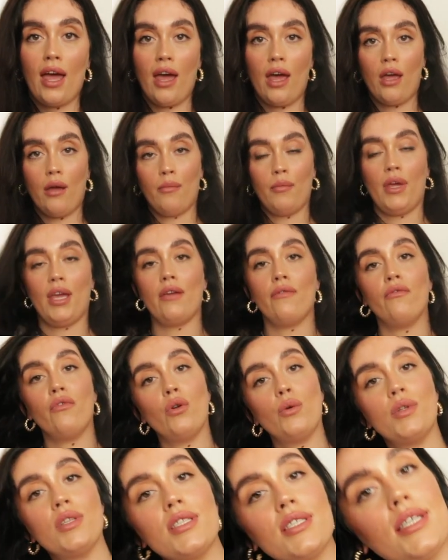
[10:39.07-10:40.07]

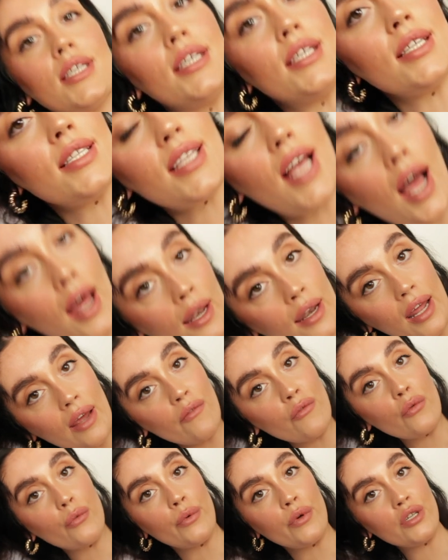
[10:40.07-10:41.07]
influencers and
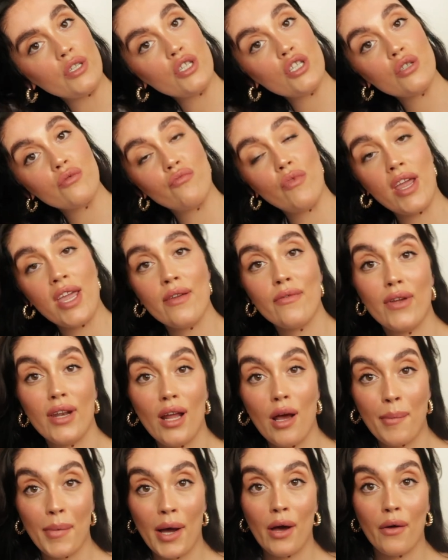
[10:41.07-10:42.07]
everyone just
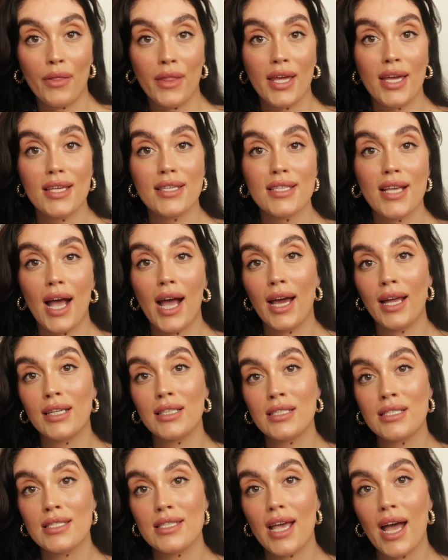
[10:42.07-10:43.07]
raving about this,
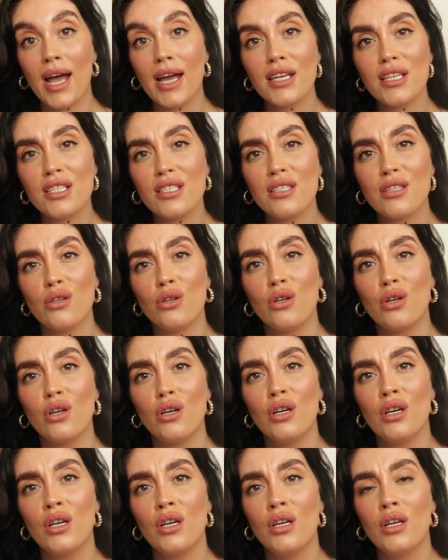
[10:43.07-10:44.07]
and I just thought,